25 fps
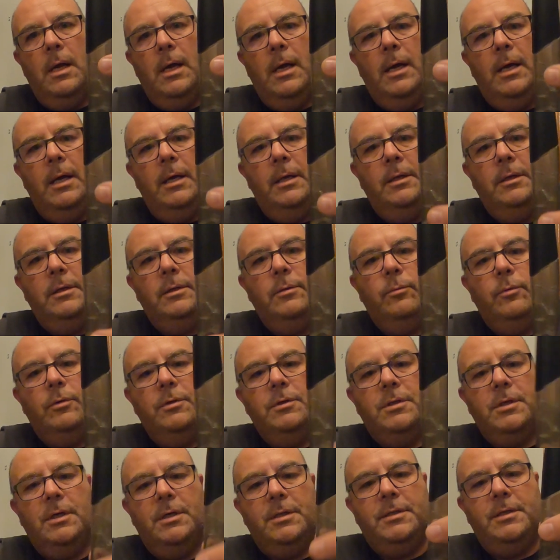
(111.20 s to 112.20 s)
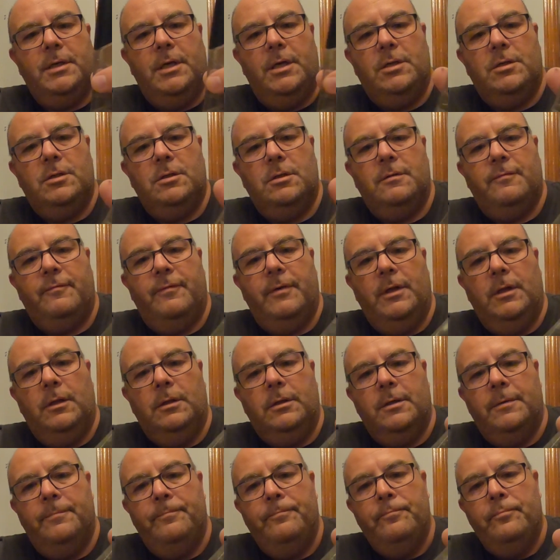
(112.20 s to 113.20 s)
and once that section's
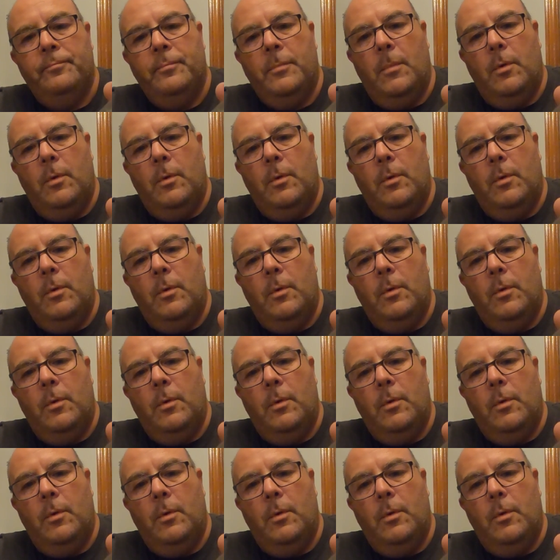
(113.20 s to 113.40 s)
filled,